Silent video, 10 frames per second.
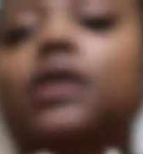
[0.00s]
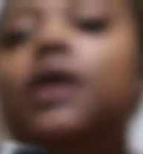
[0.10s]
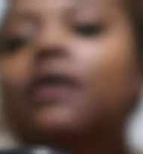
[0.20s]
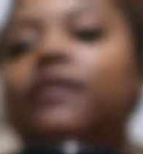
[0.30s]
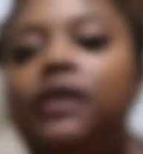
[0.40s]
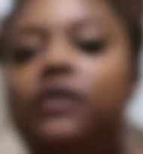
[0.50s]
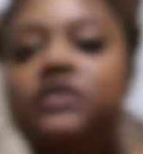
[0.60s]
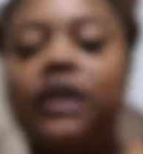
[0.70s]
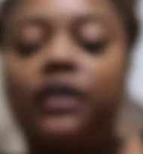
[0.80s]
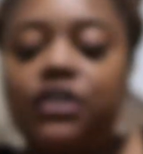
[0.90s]
Love Eco
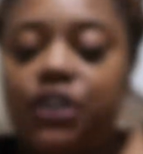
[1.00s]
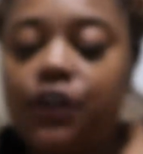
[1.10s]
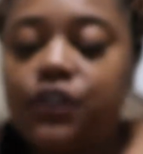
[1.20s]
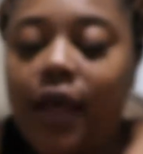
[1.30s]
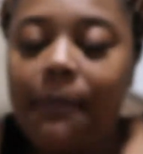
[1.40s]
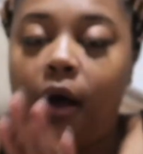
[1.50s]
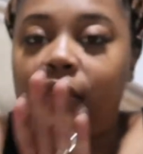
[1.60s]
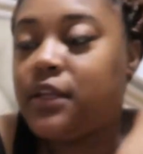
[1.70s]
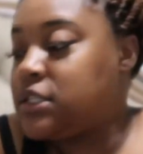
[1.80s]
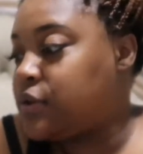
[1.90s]
Styler gel, so I bought
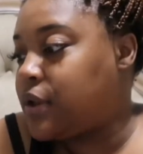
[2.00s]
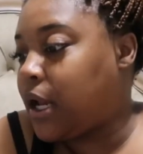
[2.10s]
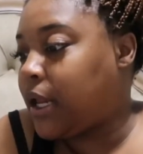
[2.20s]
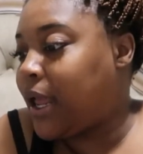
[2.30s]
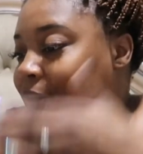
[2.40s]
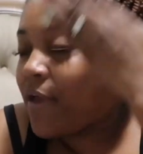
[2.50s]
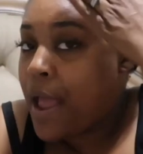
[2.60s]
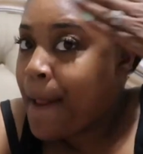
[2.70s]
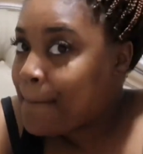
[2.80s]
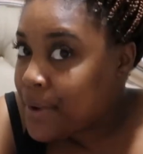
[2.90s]
this so that I could have
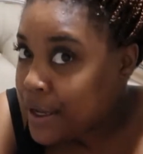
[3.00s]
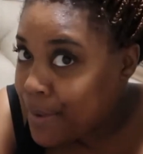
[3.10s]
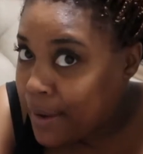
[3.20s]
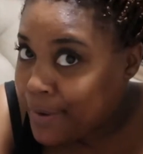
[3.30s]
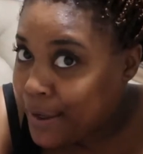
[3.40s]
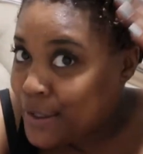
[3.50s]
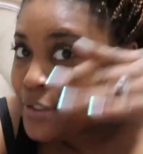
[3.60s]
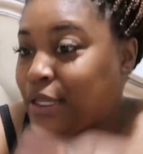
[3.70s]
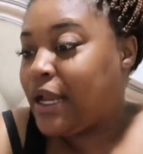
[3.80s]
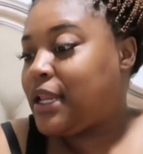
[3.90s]
my baby
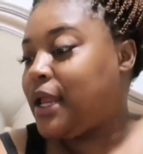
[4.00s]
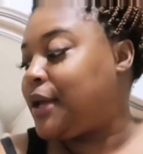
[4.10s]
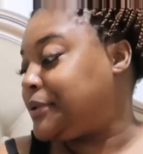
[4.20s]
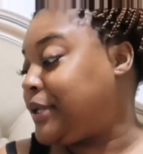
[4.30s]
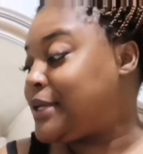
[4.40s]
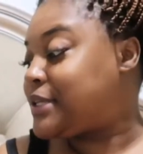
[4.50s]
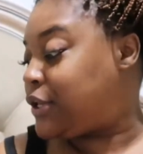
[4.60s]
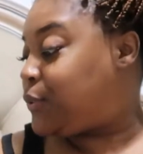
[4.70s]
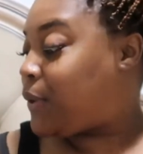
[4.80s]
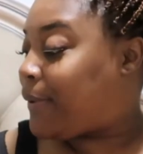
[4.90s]
hairs laid down. Yes, I
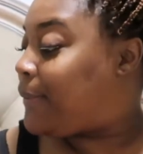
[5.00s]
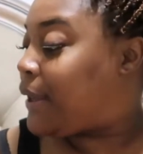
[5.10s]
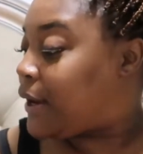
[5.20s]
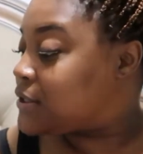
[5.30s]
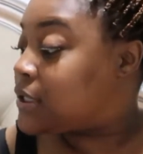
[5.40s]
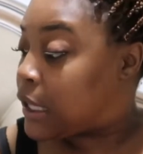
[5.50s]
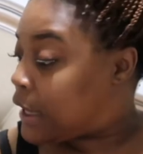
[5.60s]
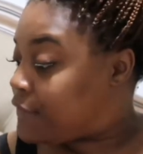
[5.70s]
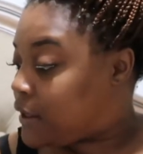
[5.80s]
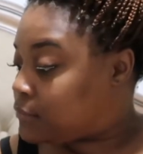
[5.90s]
do wear baby hairs, and I
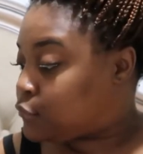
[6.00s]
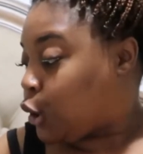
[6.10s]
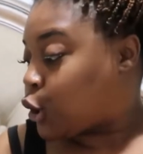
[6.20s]
love them.